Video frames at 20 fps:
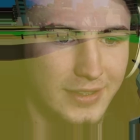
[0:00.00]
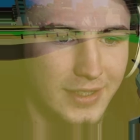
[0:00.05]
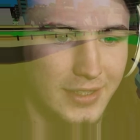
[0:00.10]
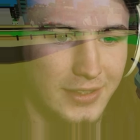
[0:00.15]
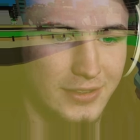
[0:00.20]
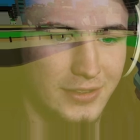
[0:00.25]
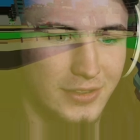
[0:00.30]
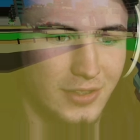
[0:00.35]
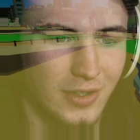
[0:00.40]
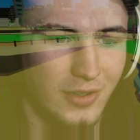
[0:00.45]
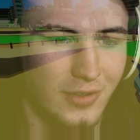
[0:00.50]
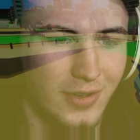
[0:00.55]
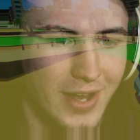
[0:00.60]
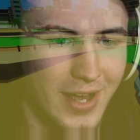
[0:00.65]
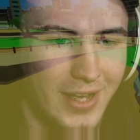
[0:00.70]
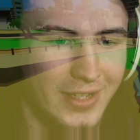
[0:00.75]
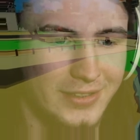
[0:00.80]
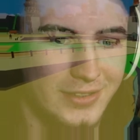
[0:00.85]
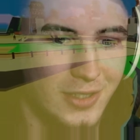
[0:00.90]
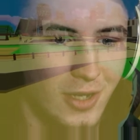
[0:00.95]
Get your
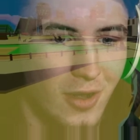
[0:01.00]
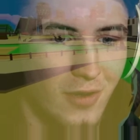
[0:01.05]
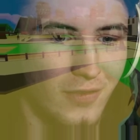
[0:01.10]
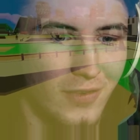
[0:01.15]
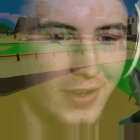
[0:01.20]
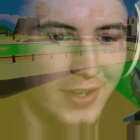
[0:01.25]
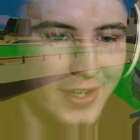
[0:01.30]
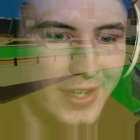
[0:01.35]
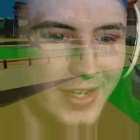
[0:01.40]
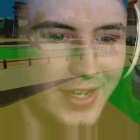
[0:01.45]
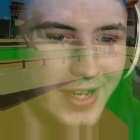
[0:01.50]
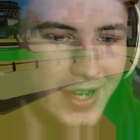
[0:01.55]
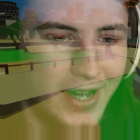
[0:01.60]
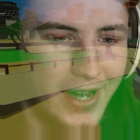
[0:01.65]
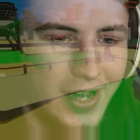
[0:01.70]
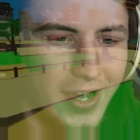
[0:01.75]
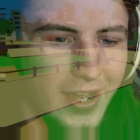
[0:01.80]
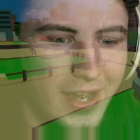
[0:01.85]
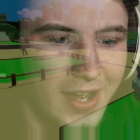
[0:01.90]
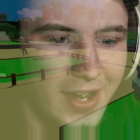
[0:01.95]
ass over
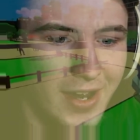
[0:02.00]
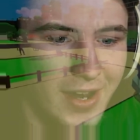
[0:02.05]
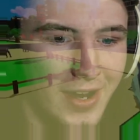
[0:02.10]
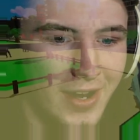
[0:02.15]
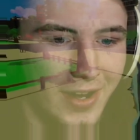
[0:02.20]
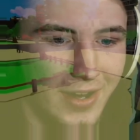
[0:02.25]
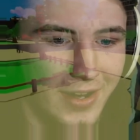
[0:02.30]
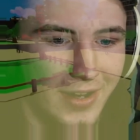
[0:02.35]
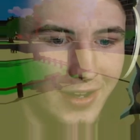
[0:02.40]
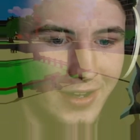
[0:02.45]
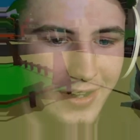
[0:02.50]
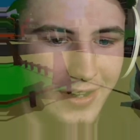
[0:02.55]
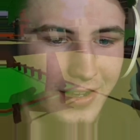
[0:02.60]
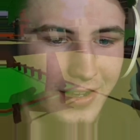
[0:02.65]
here!